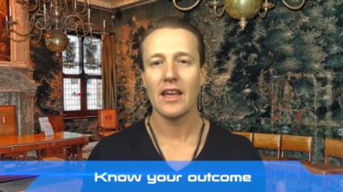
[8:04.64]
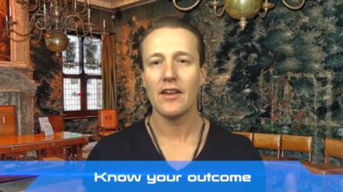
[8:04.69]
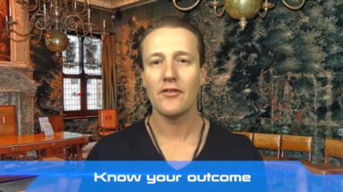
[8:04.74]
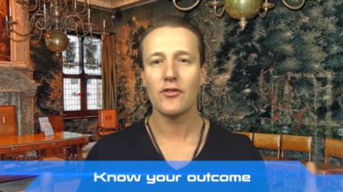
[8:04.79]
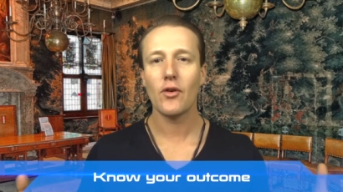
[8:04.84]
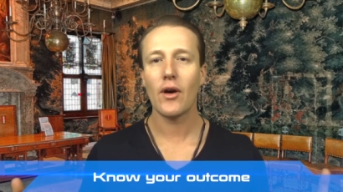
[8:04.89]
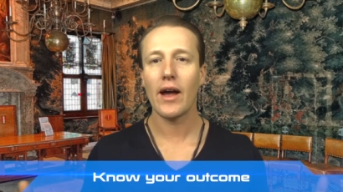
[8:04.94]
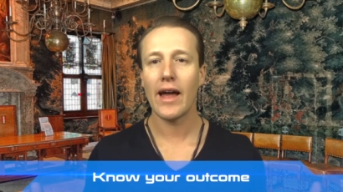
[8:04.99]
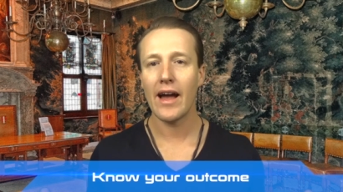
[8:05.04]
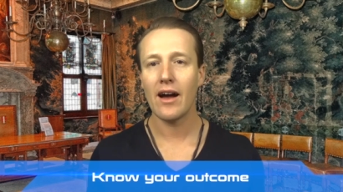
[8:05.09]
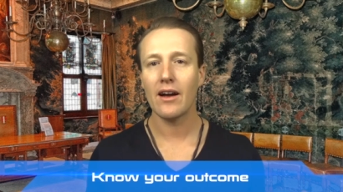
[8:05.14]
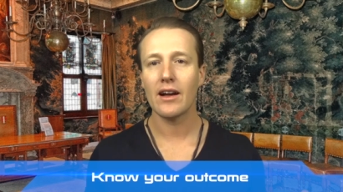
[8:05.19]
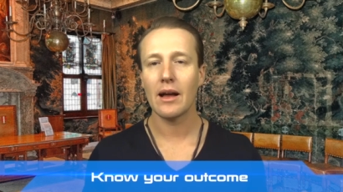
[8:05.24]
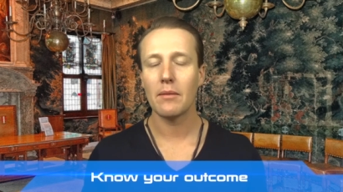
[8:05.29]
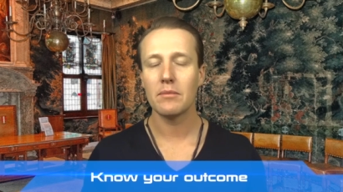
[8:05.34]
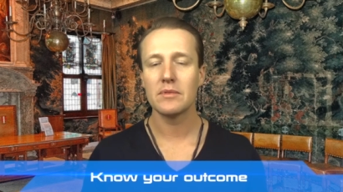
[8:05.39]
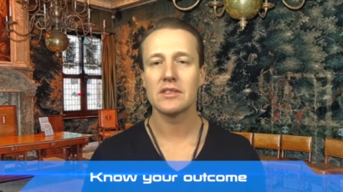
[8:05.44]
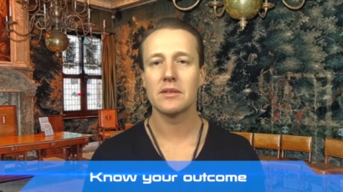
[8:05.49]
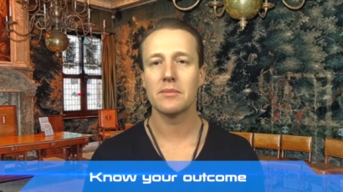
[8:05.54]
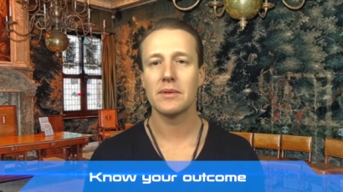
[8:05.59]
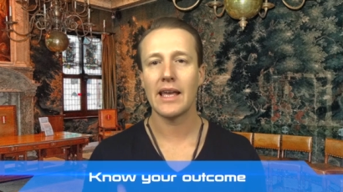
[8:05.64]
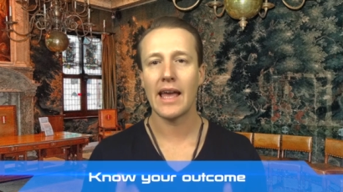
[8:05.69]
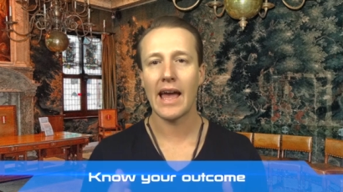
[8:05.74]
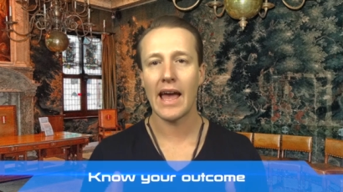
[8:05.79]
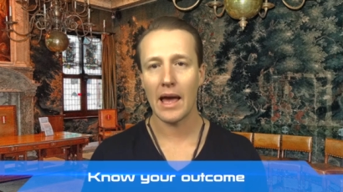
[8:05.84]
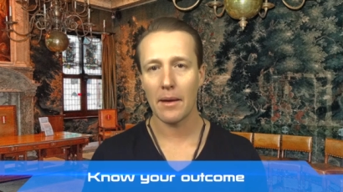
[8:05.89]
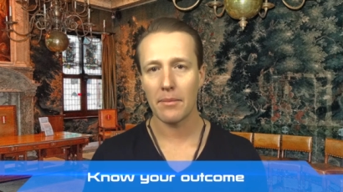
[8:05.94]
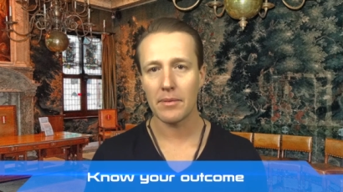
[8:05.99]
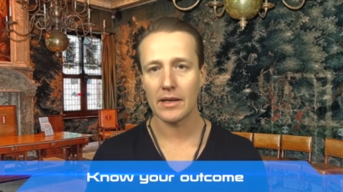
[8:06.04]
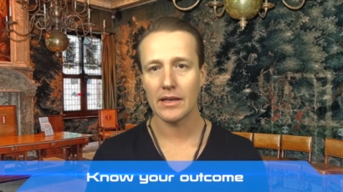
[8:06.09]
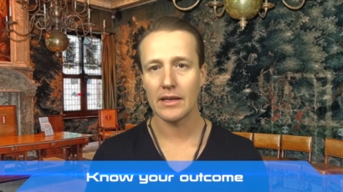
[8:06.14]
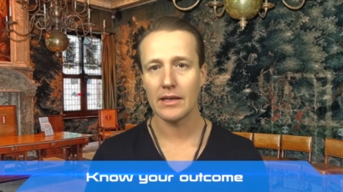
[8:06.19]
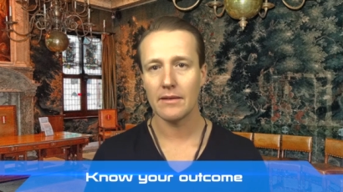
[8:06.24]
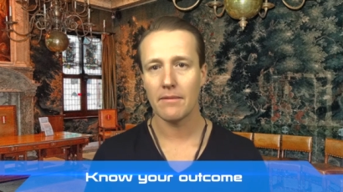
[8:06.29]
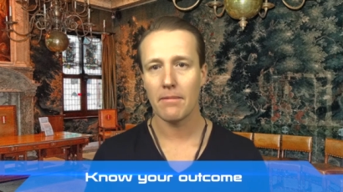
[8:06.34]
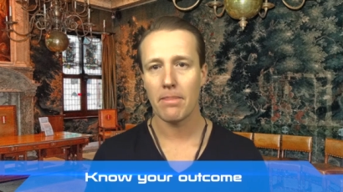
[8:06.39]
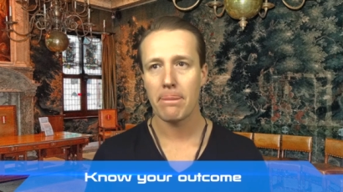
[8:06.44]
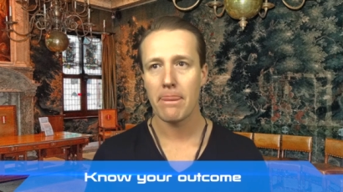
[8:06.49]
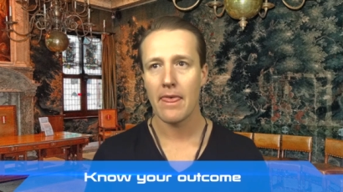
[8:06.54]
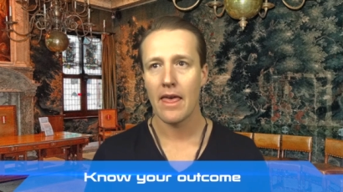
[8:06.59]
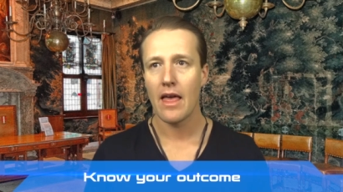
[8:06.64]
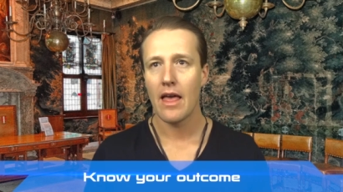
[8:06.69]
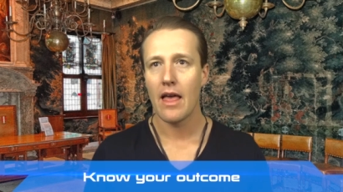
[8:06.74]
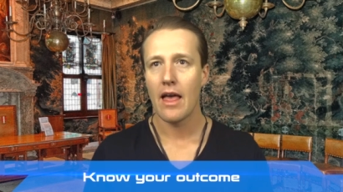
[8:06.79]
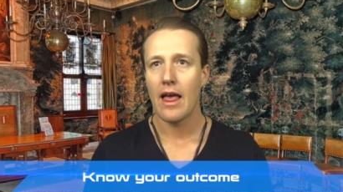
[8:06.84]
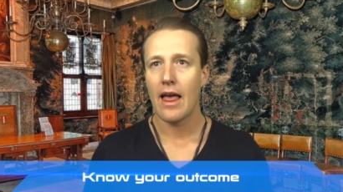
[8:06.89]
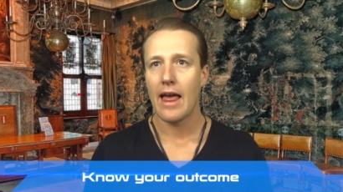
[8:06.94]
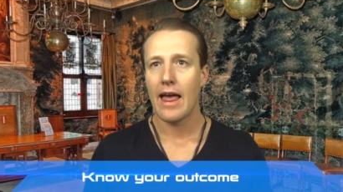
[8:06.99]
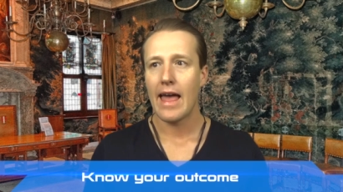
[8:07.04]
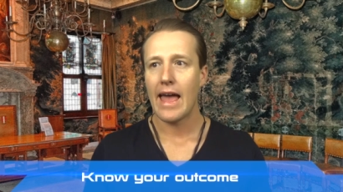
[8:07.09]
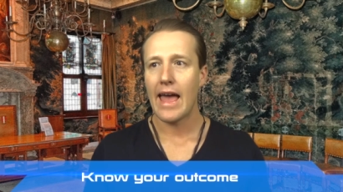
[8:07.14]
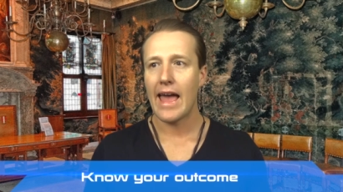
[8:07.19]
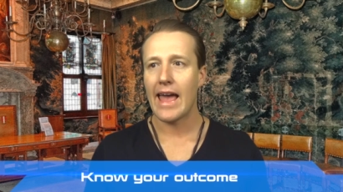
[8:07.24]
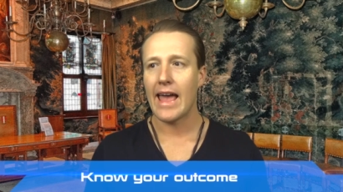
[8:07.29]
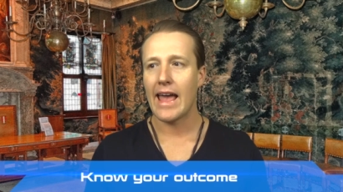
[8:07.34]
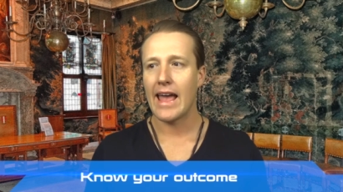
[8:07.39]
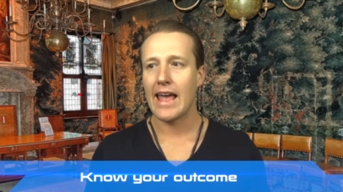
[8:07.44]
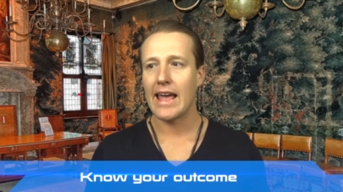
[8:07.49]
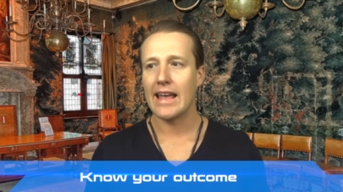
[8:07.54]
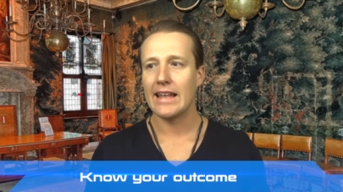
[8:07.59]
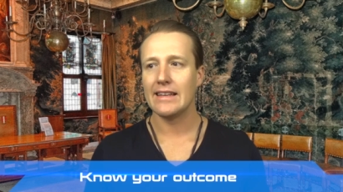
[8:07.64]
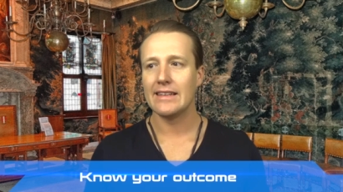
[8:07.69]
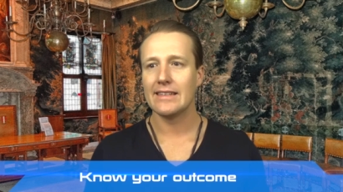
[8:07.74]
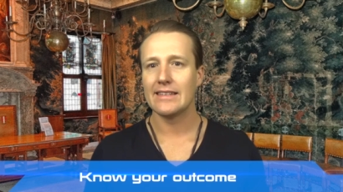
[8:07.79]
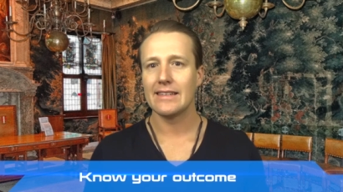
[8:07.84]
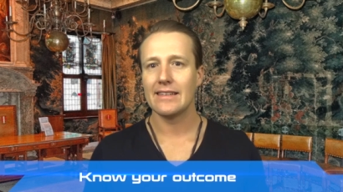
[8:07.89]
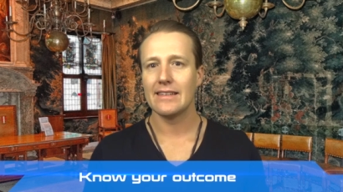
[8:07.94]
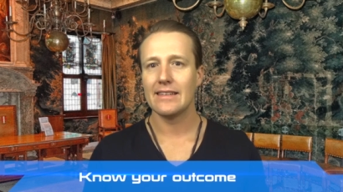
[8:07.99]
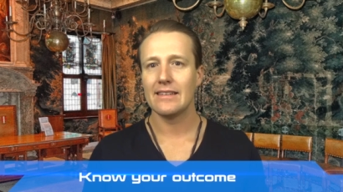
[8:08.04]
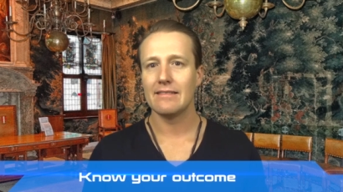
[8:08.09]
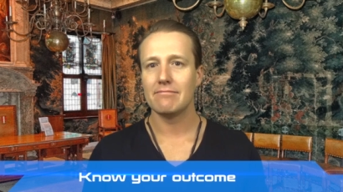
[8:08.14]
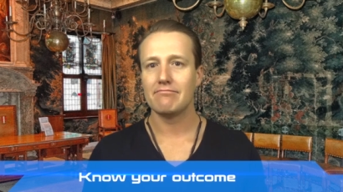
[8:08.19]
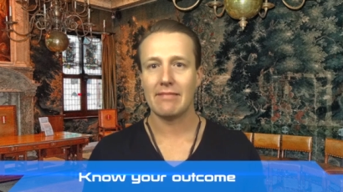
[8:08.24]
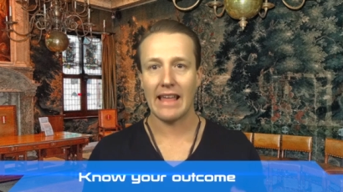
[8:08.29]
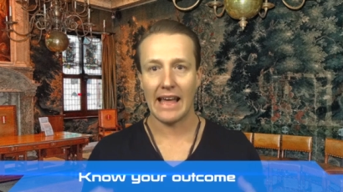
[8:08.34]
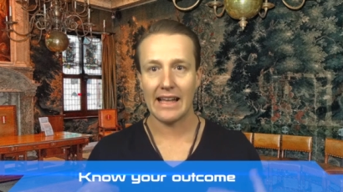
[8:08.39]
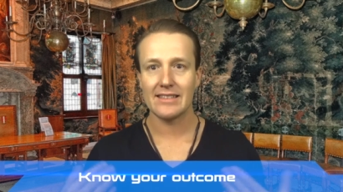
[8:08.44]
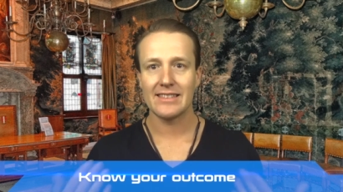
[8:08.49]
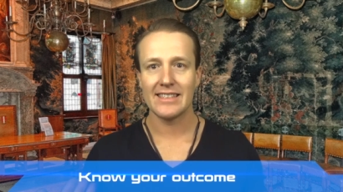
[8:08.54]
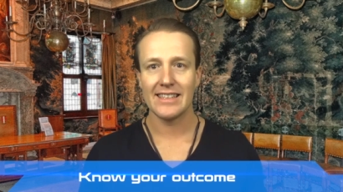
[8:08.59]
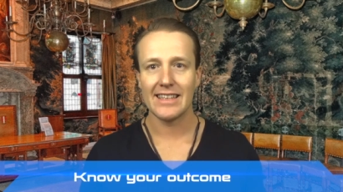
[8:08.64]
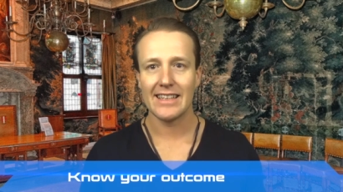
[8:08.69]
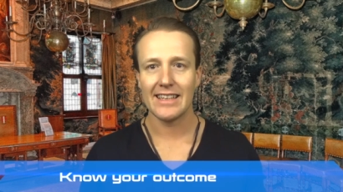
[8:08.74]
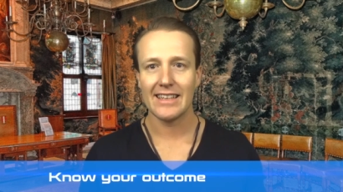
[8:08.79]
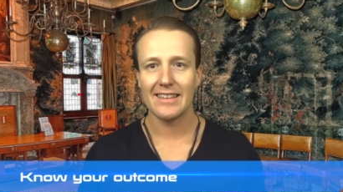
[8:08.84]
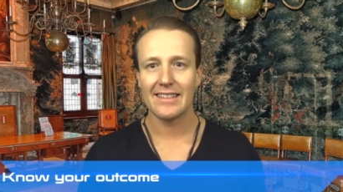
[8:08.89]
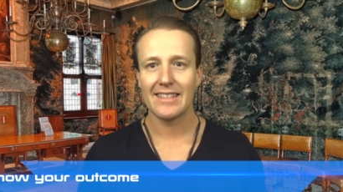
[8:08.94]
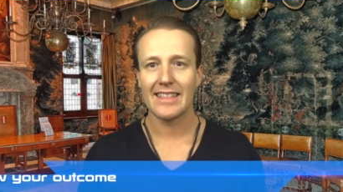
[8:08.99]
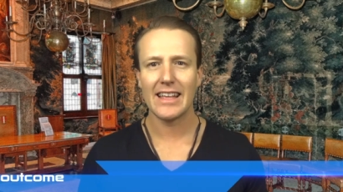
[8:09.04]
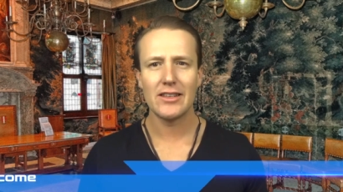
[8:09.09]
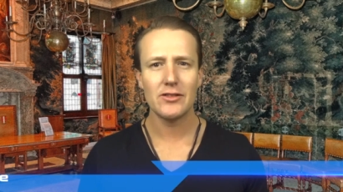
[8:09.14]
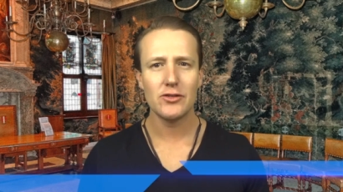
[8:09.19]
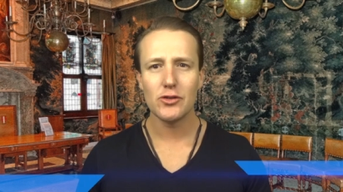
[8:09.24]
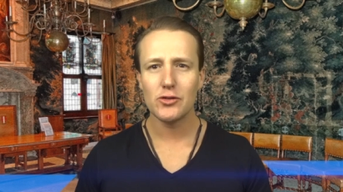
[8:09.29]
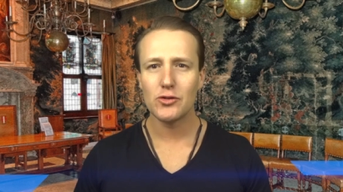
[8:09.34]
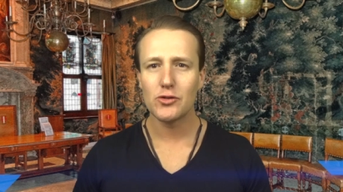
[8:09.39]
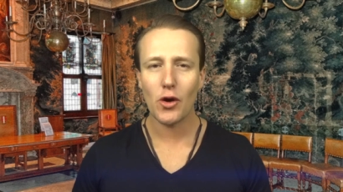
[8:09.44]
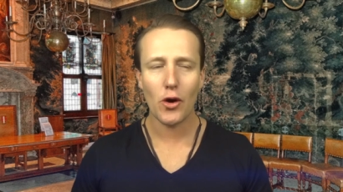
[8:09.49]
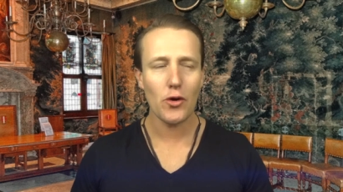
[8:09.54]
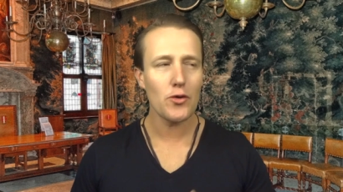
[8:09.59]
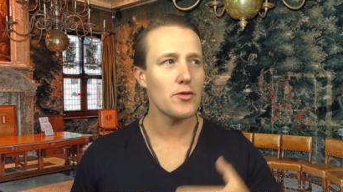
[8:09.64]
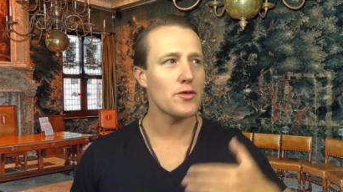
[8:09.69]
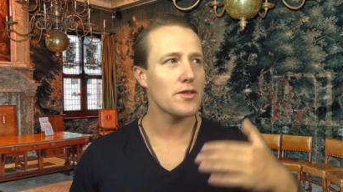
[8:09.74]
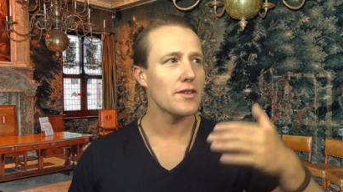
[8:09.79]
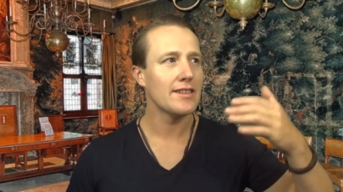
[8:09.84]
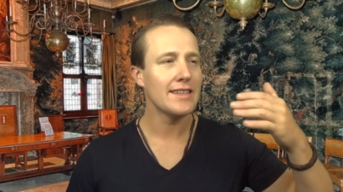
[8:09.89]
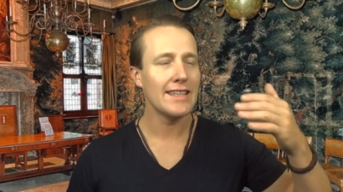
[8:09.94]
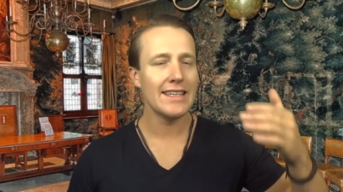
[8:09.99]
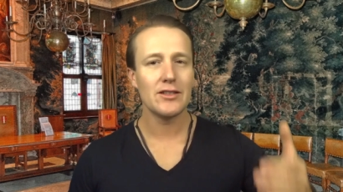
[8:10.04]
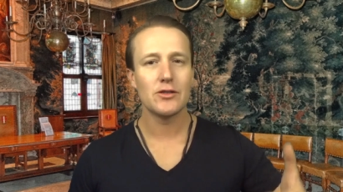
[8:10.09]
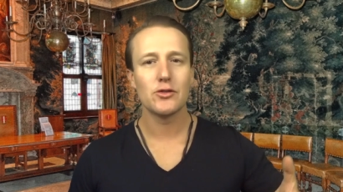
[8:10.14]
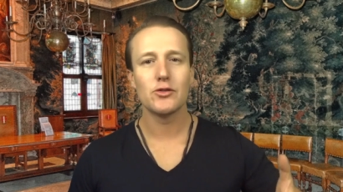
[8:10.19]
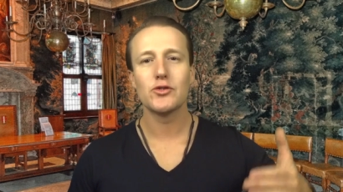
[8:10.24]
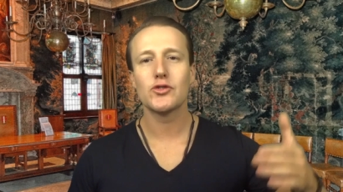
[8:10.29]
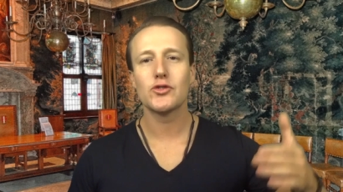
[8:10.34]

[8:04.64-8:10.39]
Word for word: If your outcome is to be happy and that's it, then you don't need to